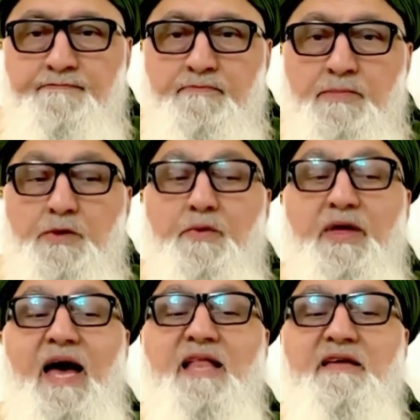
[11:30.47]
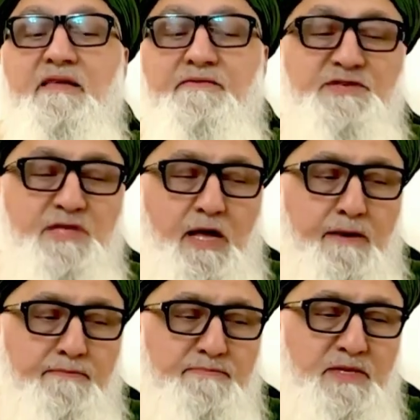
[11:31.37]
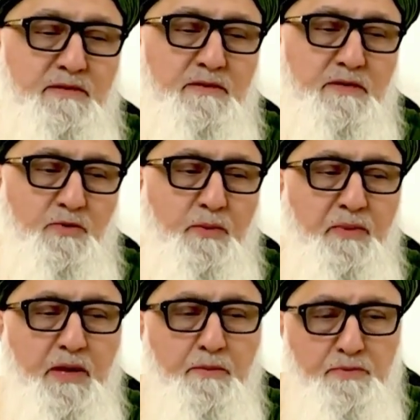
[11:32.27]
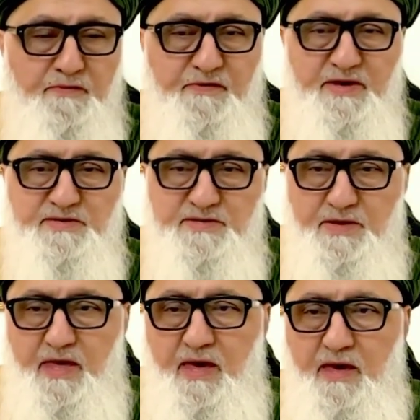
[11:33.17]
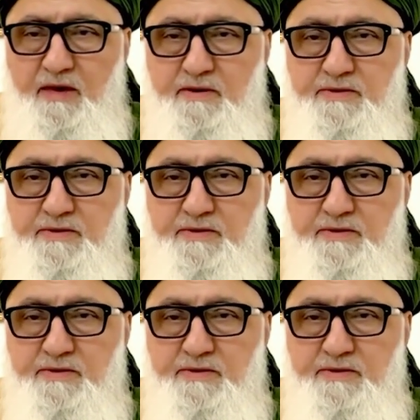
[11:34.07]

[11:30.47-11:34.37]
The reality of Islam, not what being professed today.